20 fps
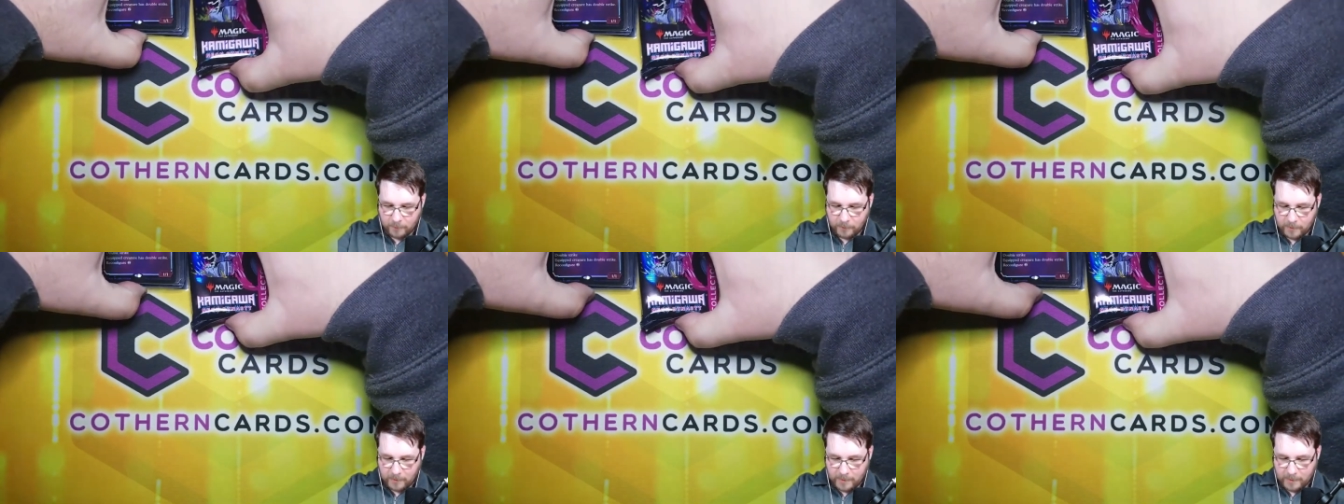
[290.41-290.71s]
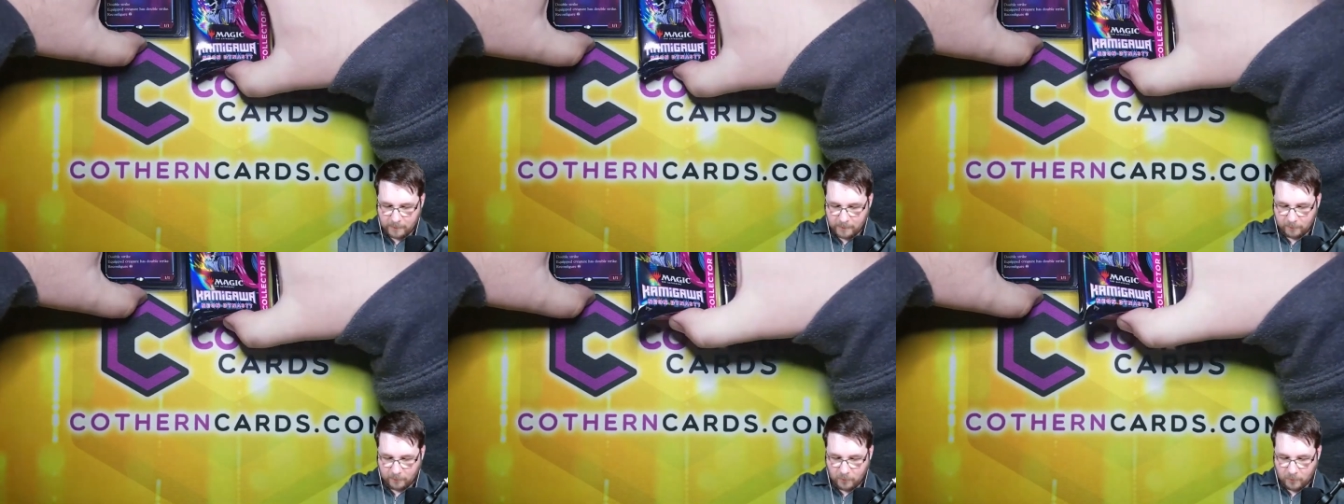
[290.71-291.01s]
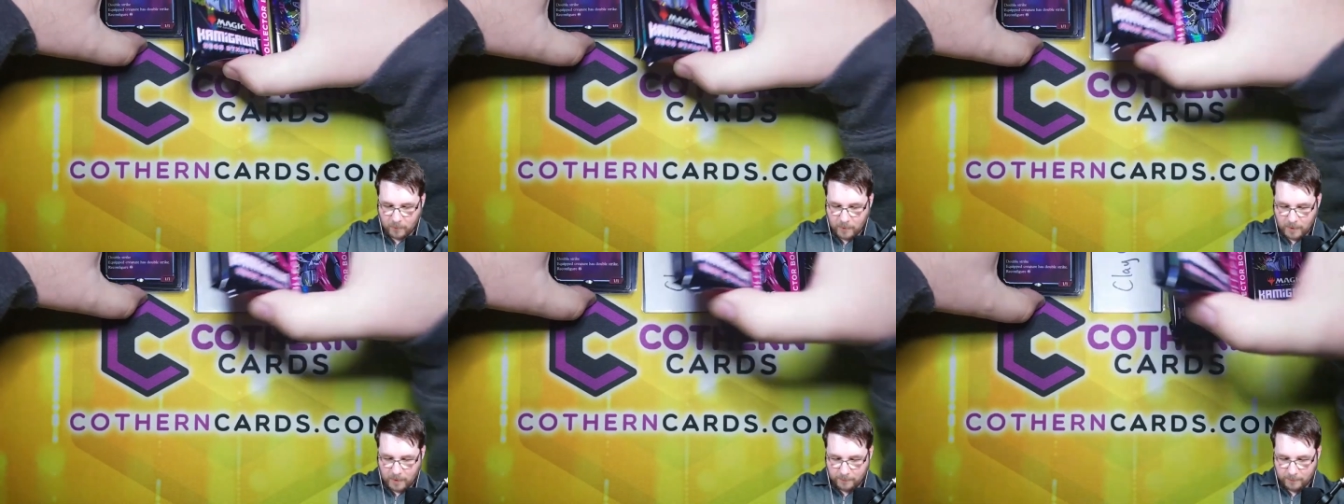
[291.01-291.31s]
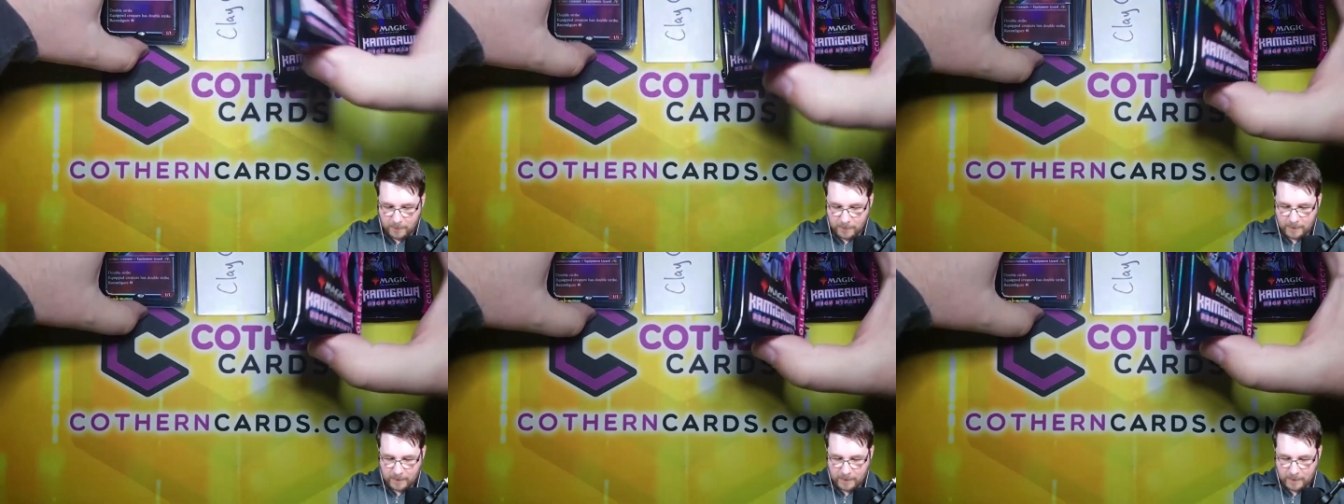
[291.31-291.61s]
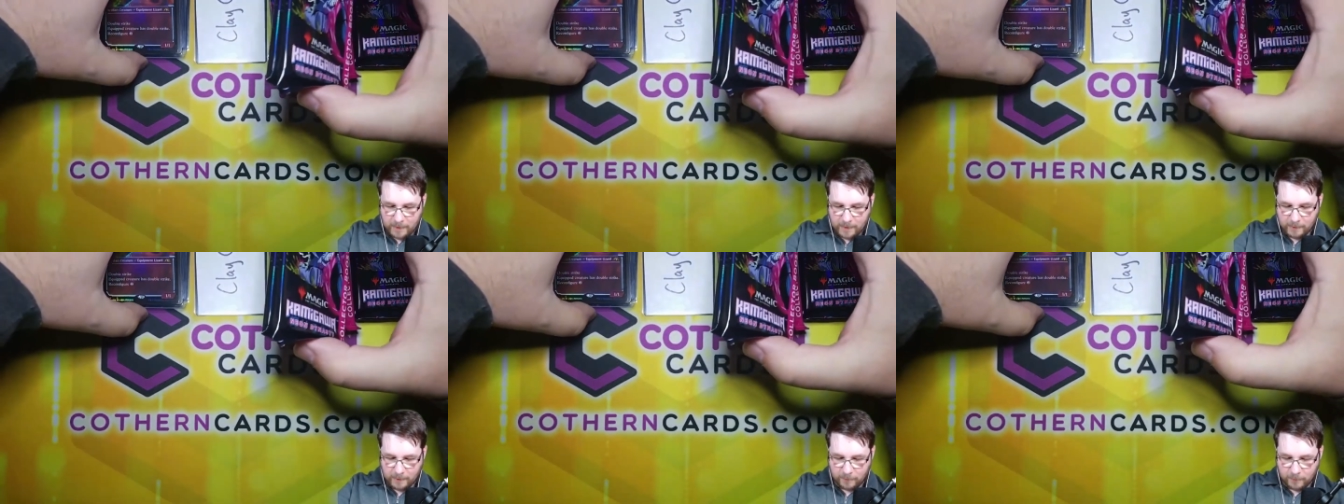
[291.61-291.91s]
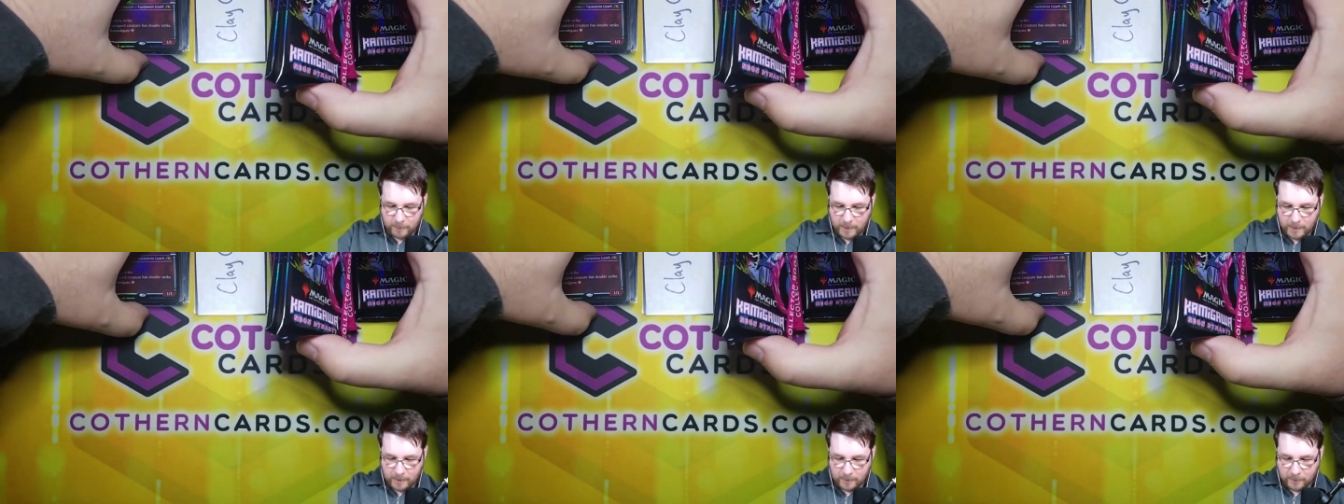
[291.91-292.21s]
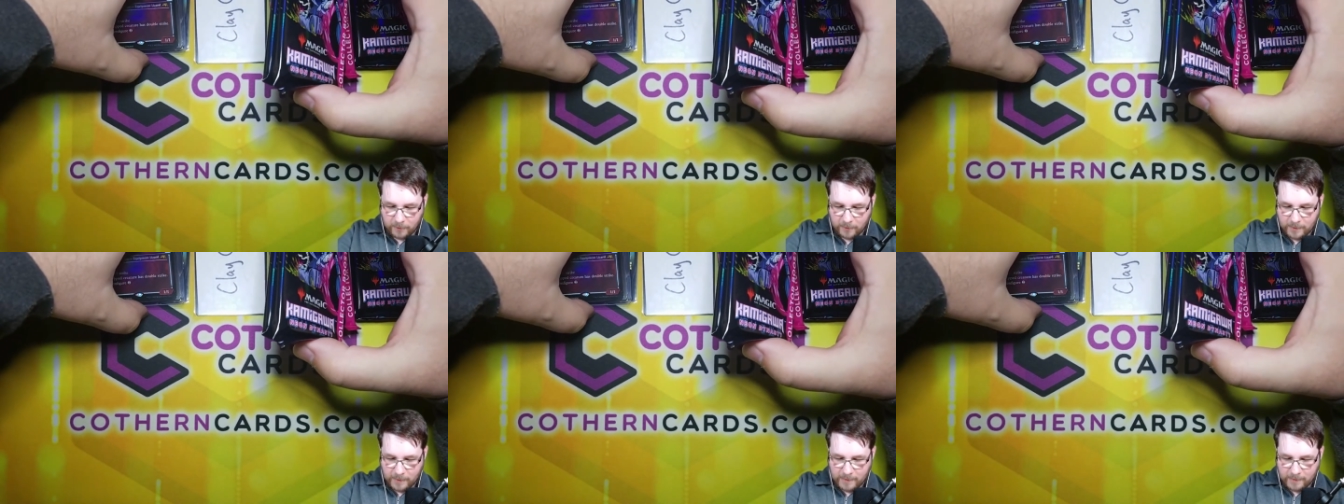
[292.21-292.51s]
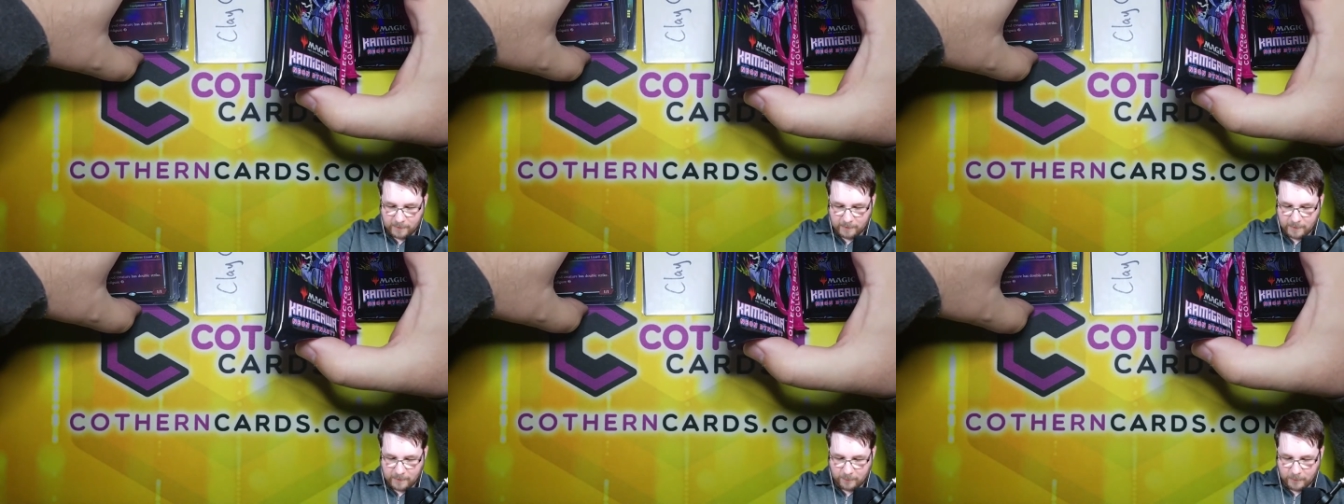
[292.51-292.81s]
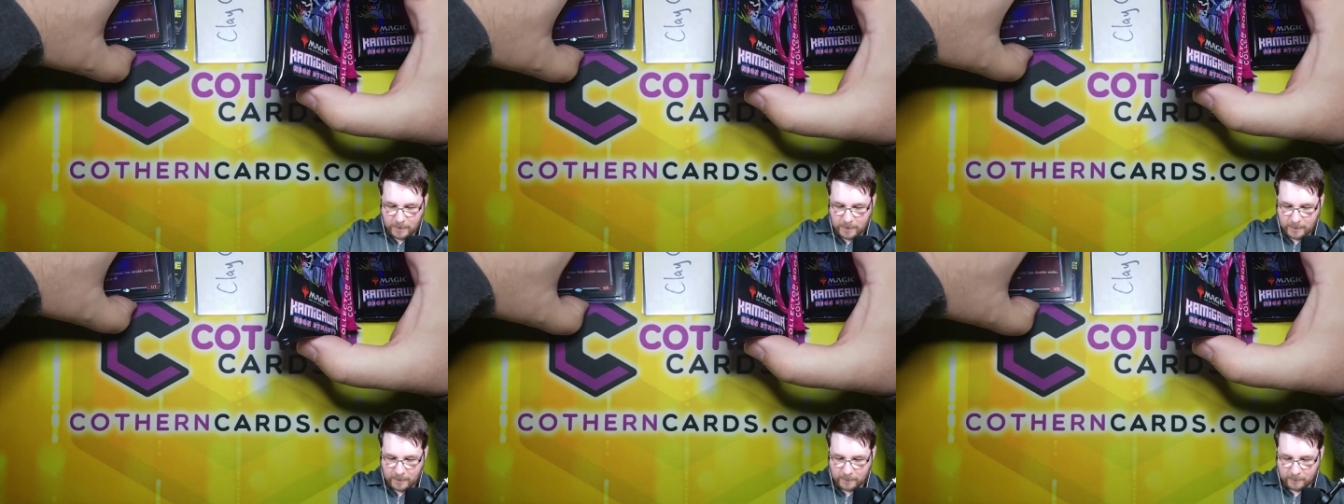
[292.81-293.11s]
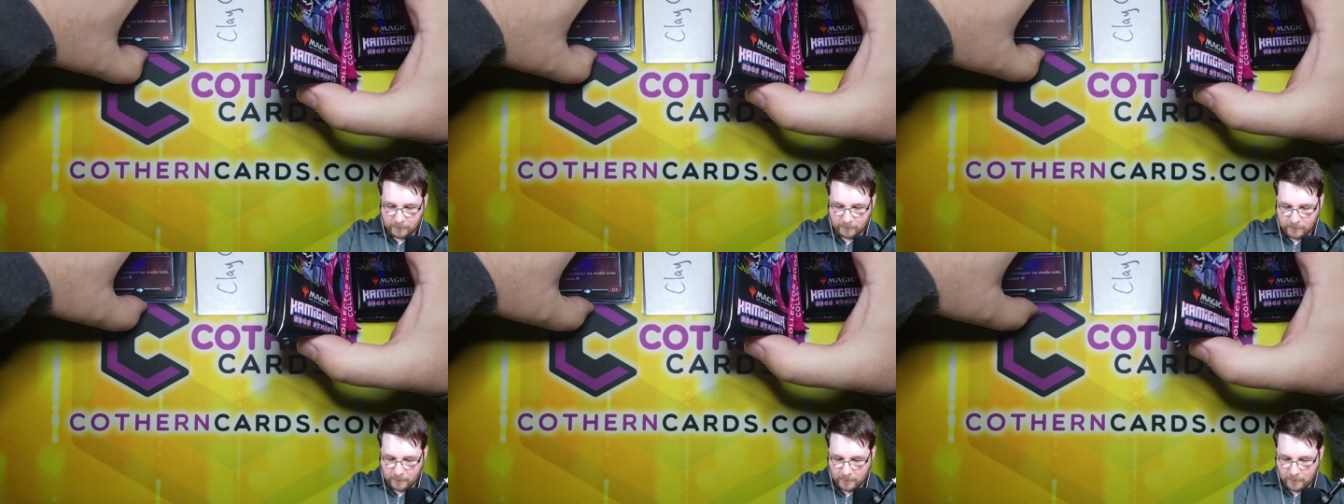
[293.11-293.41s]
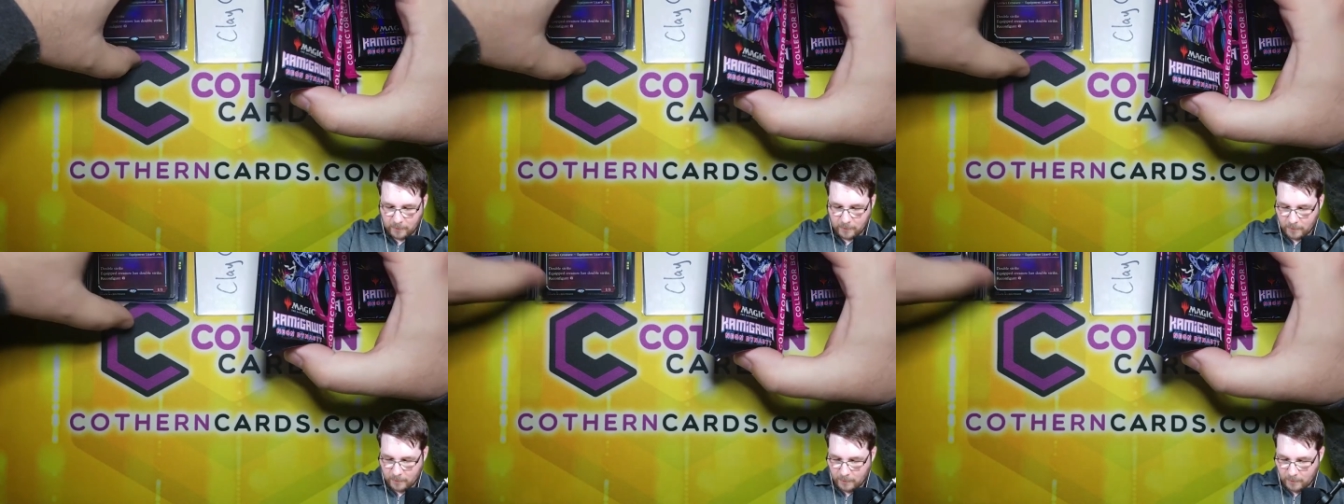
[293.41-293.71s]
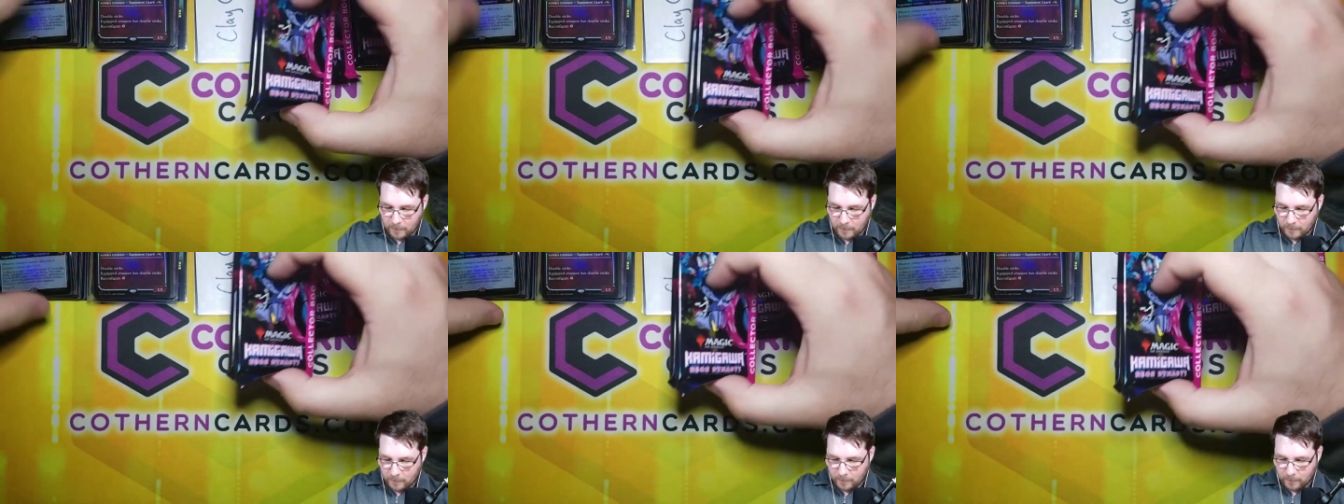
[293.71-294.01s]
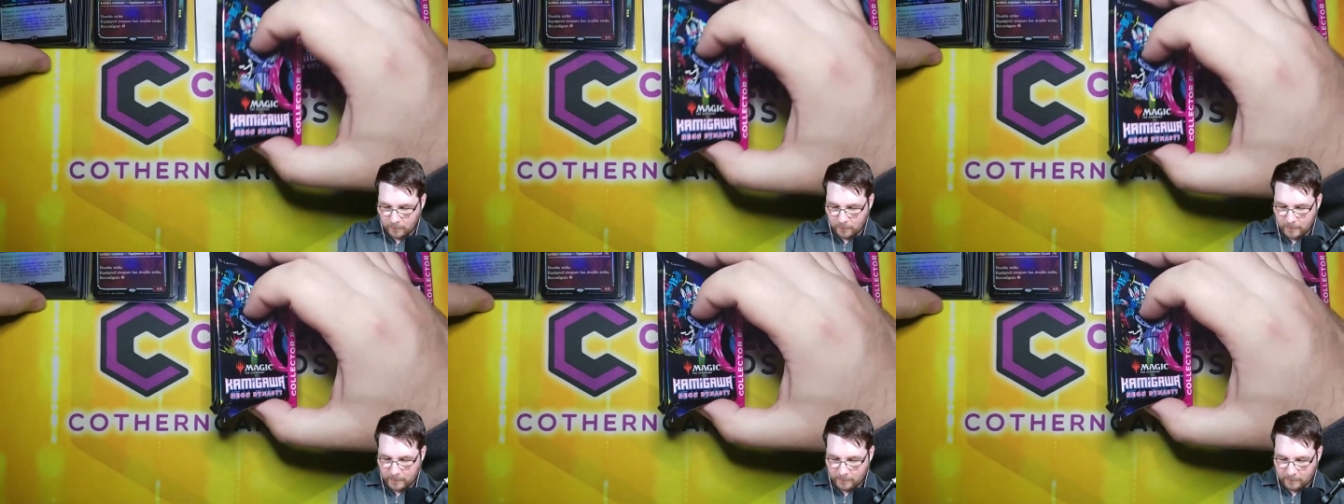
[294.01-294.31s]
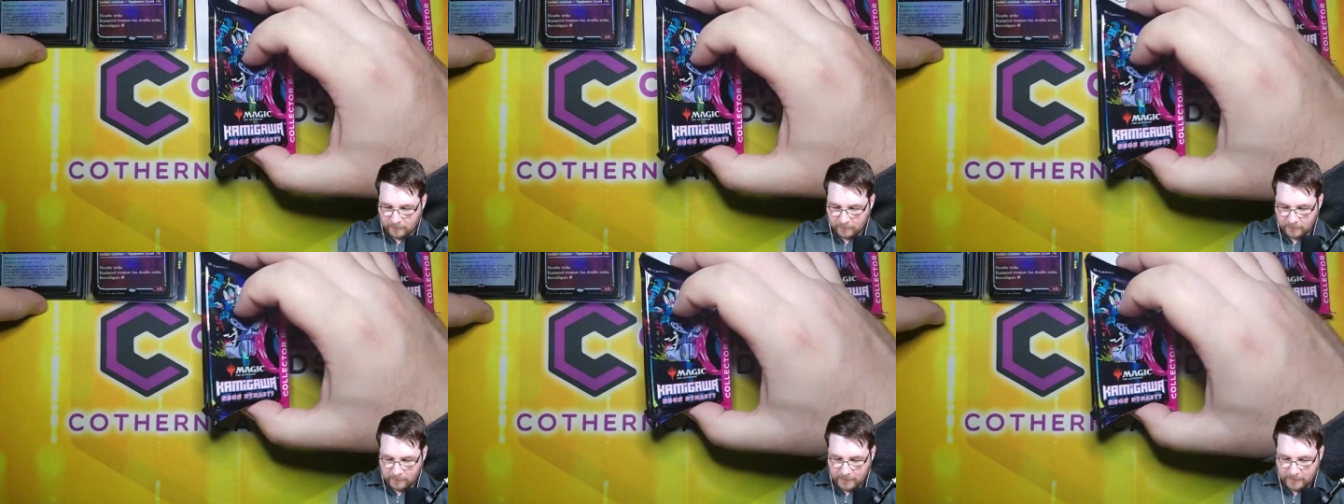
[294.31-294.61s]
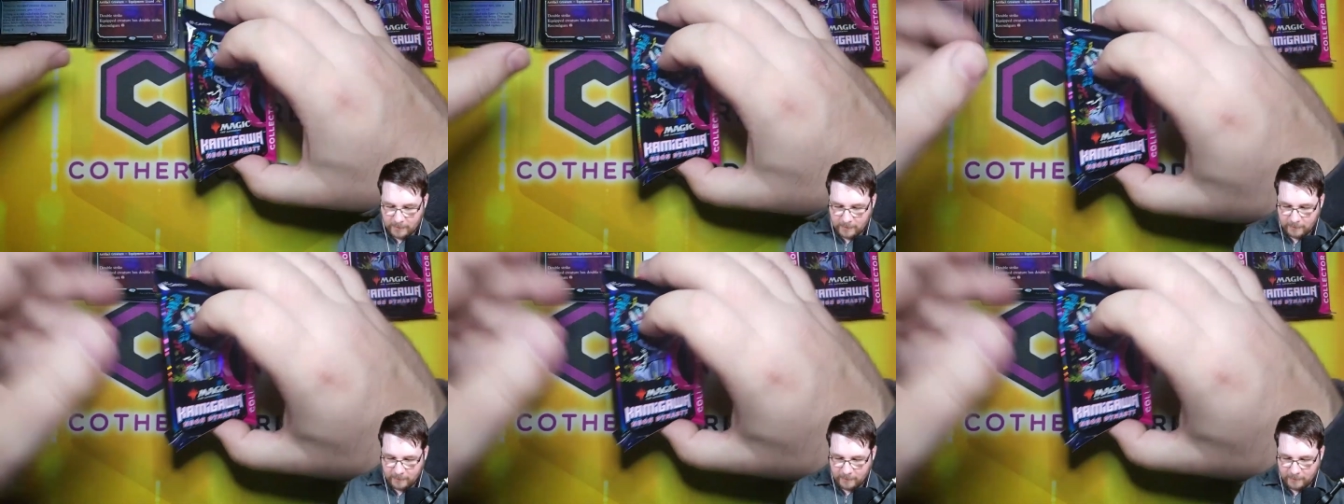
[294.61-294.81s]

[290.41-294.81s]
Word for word: Plus, you might be in that high spot. Clay is up next. Clay's excited to